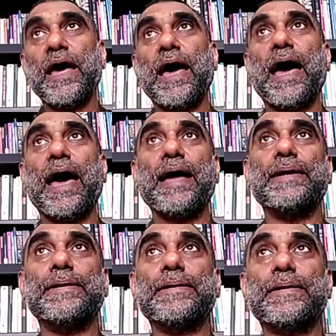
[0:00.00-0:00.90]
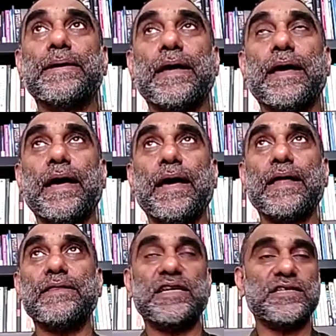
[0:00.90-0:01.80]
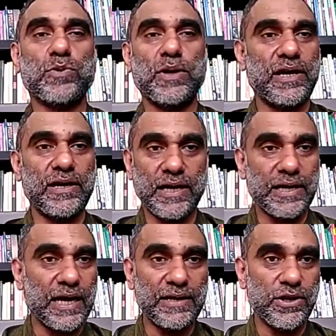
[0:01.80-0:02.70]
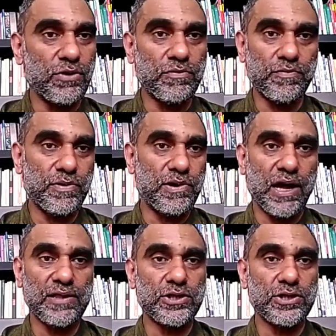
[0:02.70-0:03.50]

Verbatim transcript: And uh, these were, again, you know, rather